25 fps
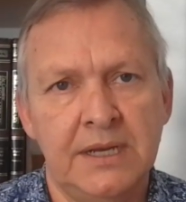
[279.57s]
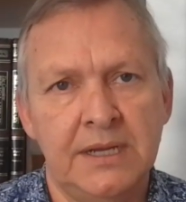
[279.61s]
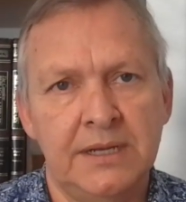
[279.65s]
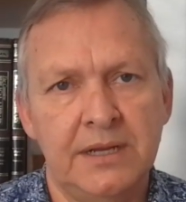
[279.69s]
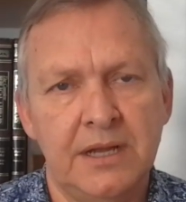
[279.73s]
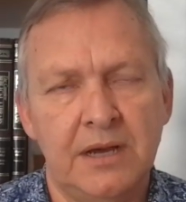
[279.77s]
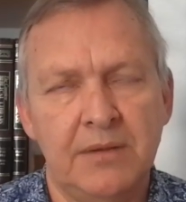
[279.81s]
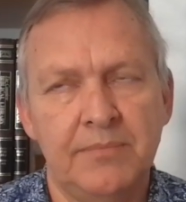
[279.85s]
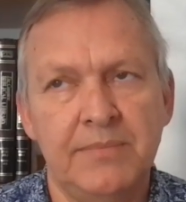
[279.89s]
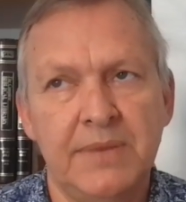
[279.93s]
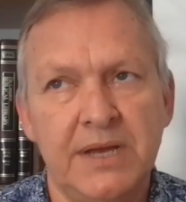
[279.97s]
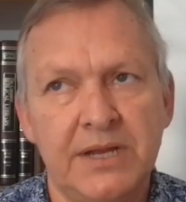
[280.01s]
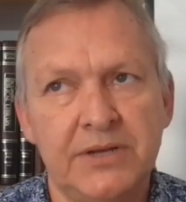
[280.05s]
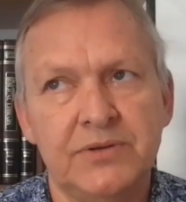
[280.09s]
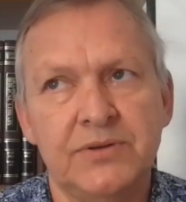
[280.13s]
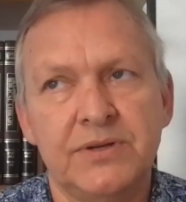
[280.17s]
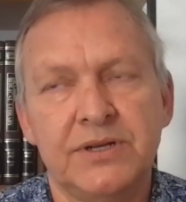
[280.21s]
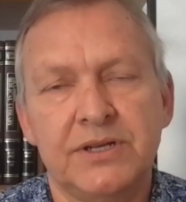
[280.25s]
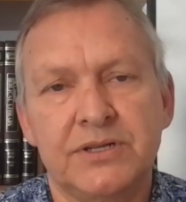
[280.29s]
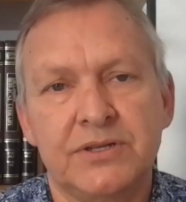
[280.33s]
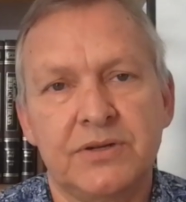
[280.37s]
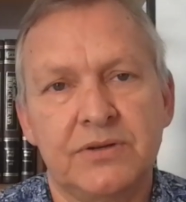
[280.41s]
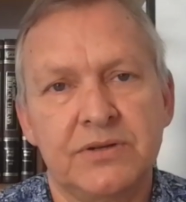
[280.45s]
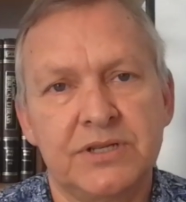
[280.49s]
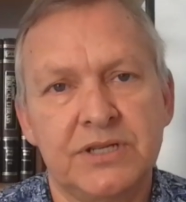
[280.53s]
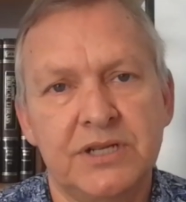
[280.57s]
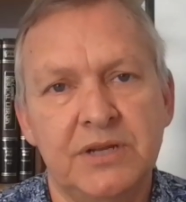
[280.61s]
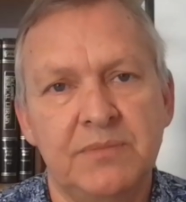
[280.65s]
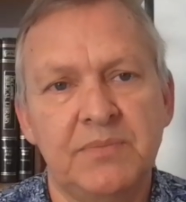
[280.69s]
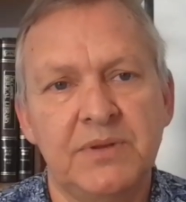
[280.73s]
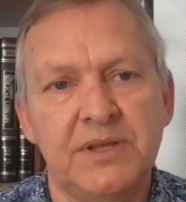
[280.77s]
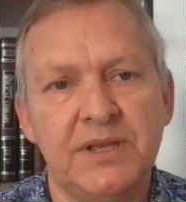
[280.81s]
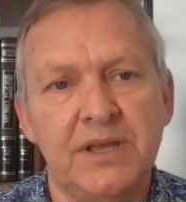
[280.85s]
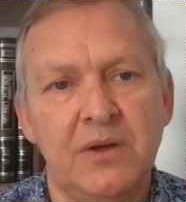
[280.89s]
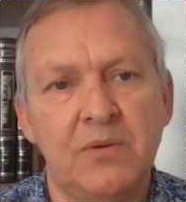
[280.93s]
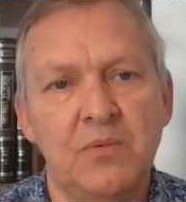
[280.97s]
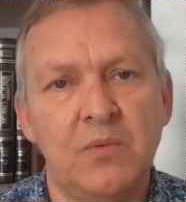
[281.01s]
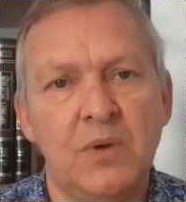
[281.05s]
Now, metrics are
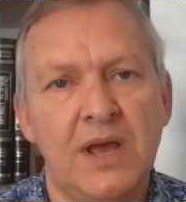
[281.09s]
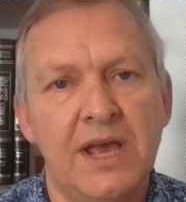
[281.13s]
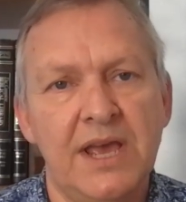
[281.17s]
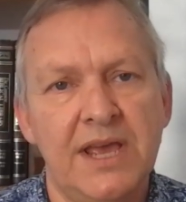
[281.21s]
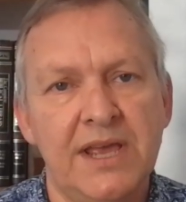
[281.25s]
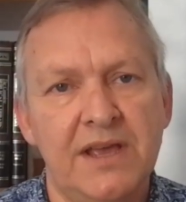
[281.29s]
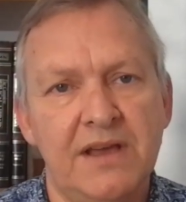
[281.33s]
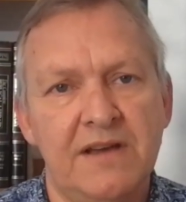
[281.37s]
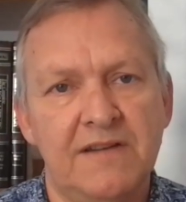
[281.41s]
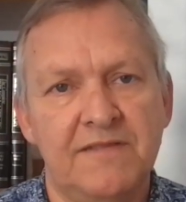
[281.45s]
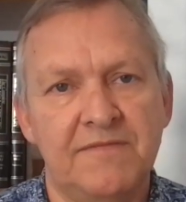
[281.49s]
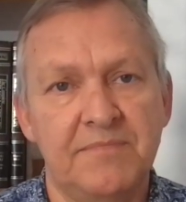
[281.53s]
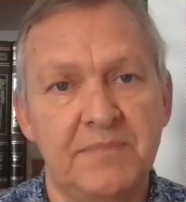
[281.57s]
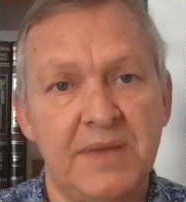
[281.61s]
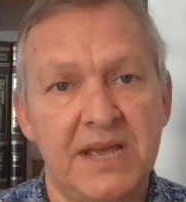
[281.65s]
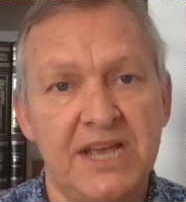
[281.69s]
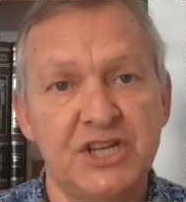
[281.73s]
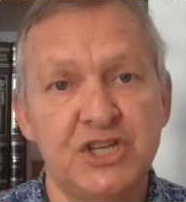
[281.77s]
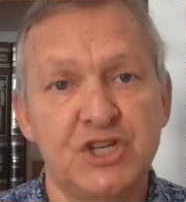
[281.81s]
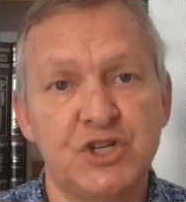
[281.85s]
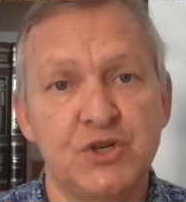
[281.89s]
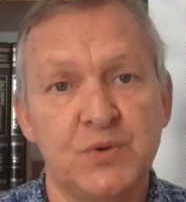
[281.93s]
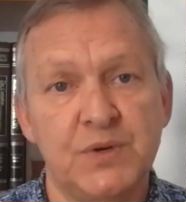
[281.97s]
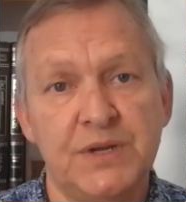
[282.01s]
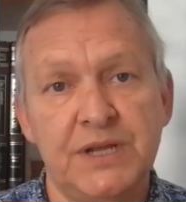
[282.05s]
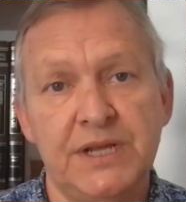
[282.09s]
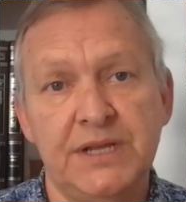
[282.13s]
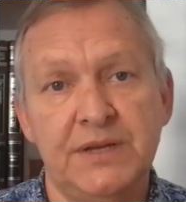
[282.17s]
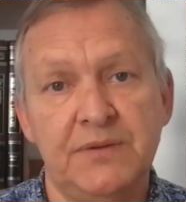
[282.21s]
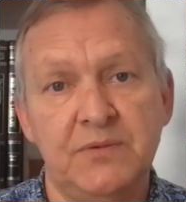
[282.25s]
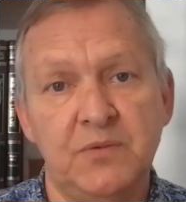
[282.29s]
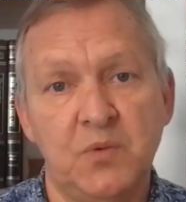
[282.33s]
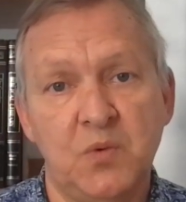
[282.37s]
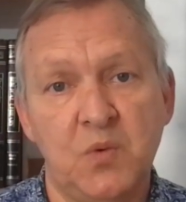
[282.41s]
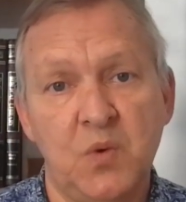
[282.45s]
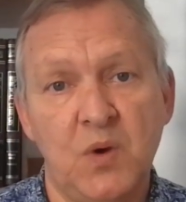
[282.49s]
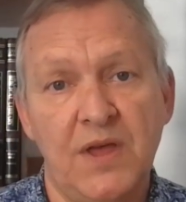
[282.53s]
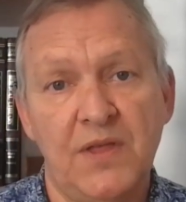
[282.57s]
simply a way of
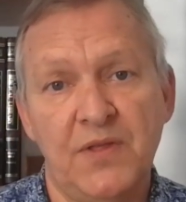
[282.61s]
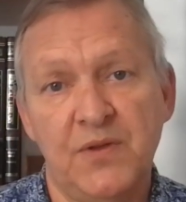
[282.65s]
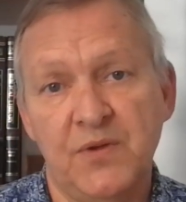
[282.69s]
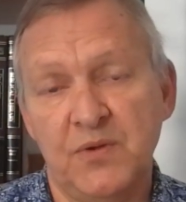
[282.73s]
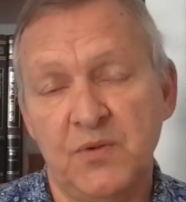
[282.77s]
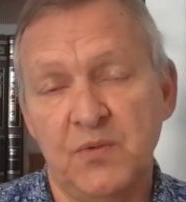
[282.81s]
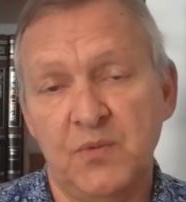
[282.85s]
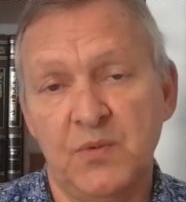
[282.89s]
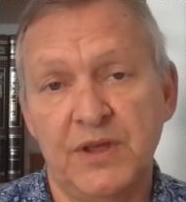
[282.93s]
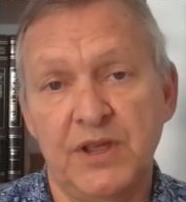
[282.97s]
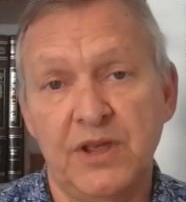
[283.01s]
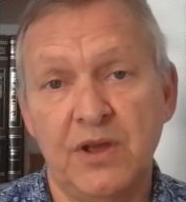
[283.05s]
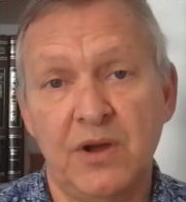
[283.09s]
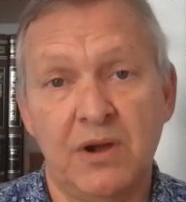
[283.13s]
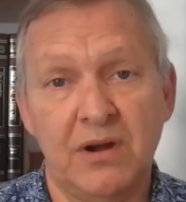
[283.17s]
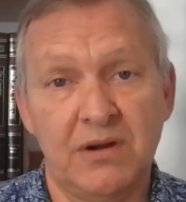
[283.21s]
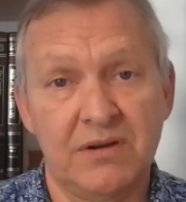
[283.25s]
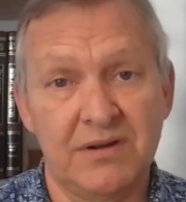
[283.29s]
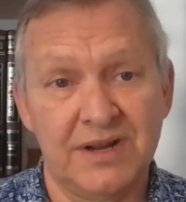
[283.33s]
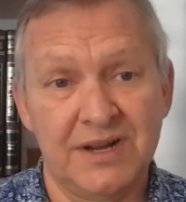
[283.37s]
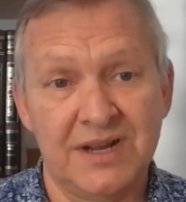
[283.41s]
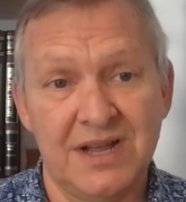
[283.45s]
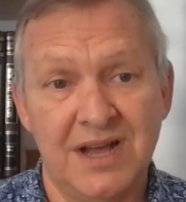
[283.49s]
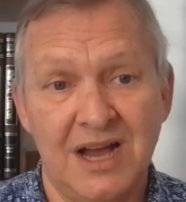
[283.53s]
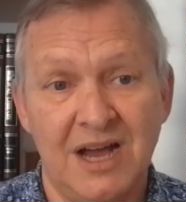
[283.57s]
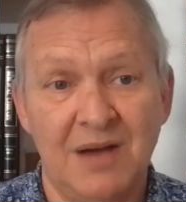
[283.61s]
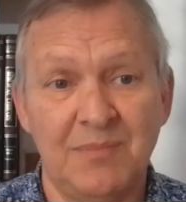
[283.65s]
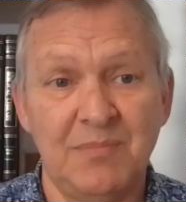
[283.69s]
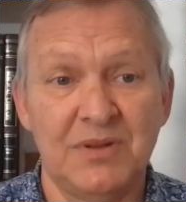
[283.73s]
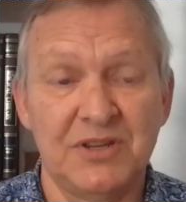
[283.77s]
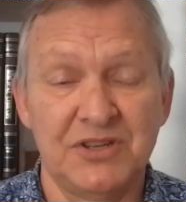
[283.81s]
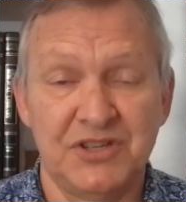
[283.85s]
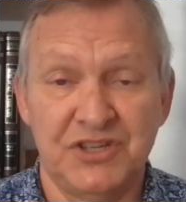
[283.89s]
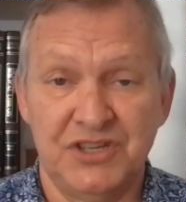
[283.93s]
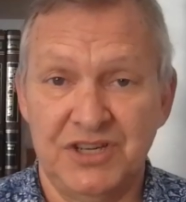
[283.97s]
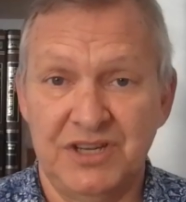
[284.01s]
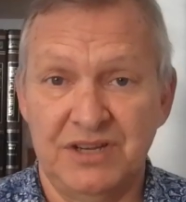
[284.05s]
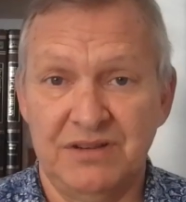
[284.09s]
measuring whether we are
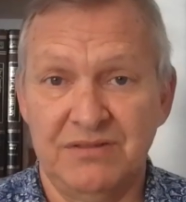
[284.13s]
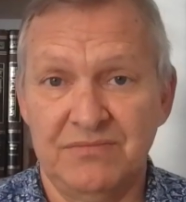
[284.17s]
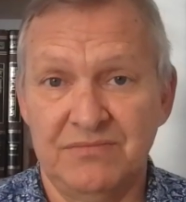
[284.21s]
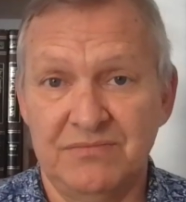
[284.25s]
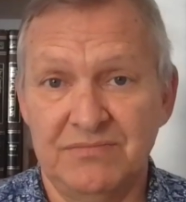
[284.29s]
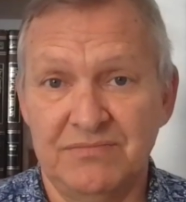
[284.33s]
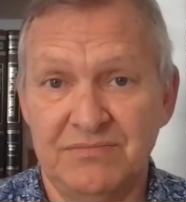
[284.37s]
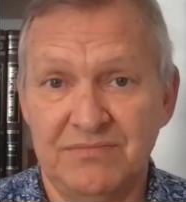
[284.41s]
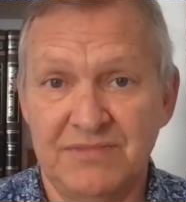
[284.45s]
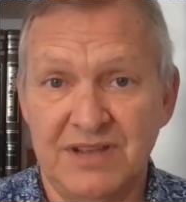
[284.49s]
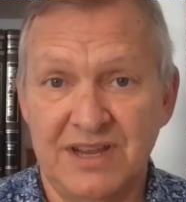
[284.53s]
accomplishing